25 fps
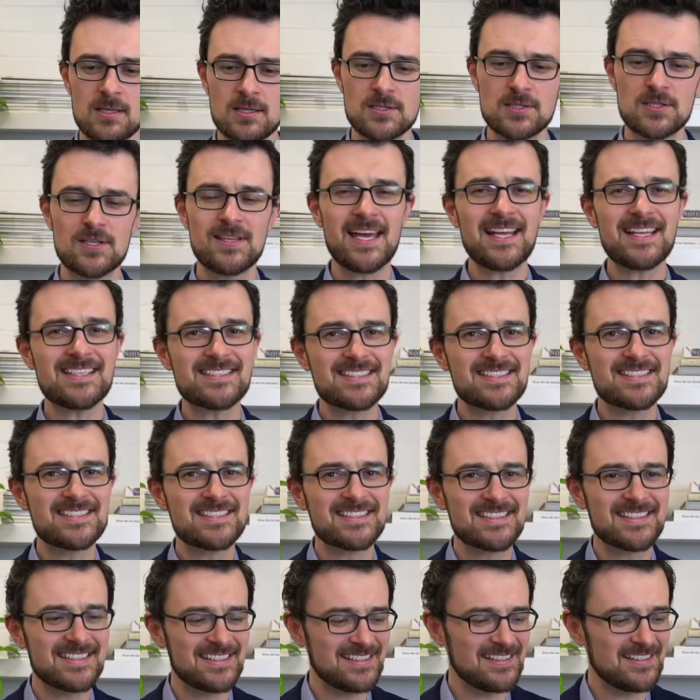So
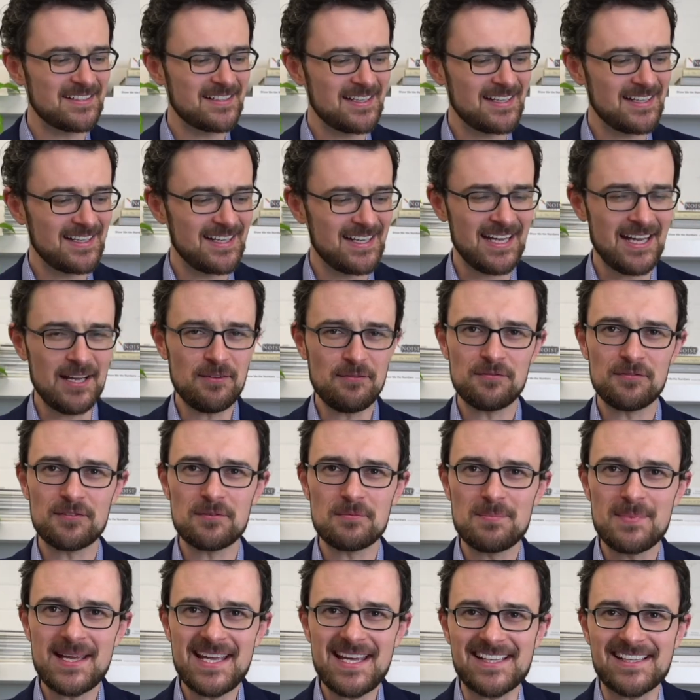that's it
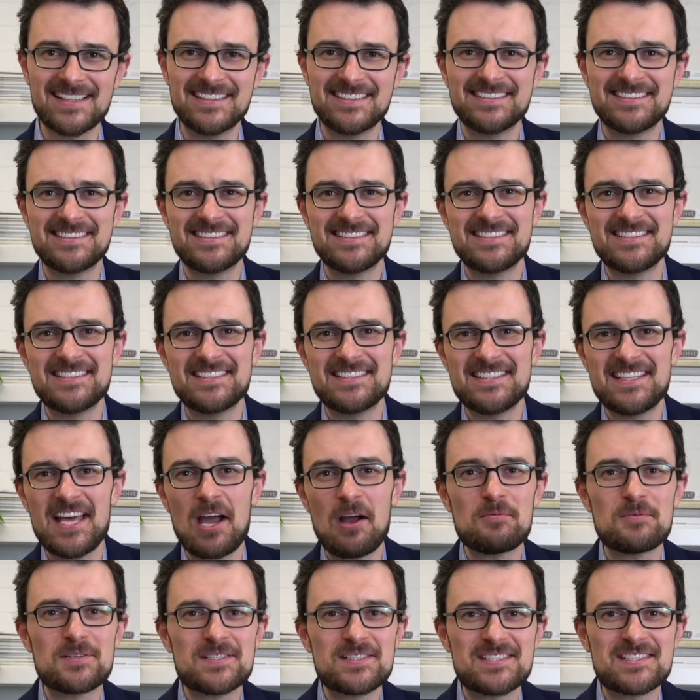for me.
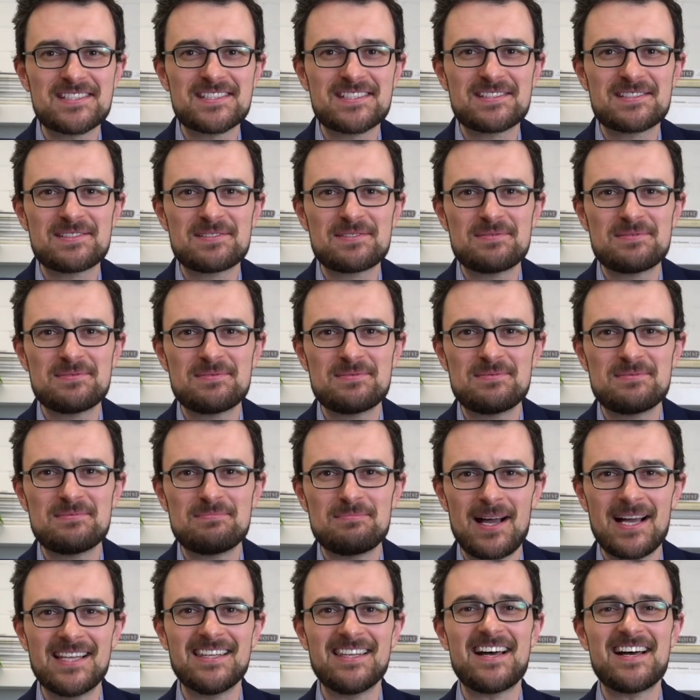That was
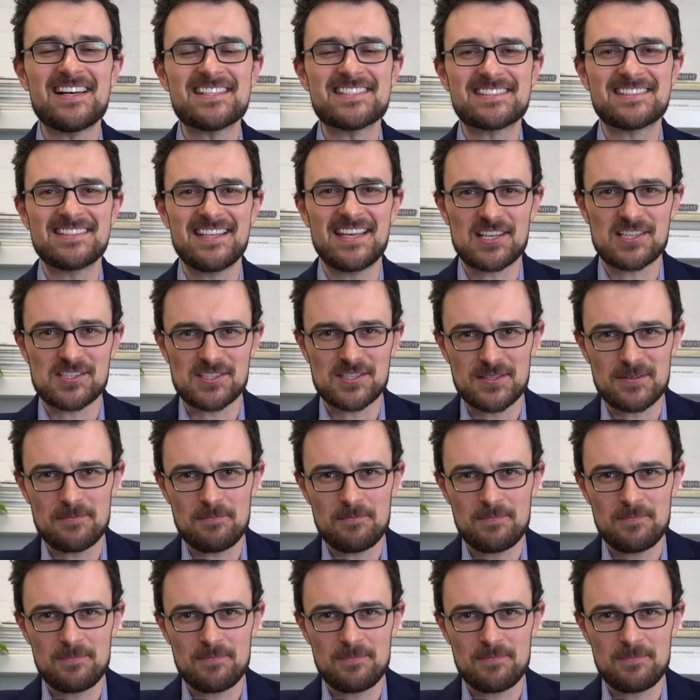my last lecture.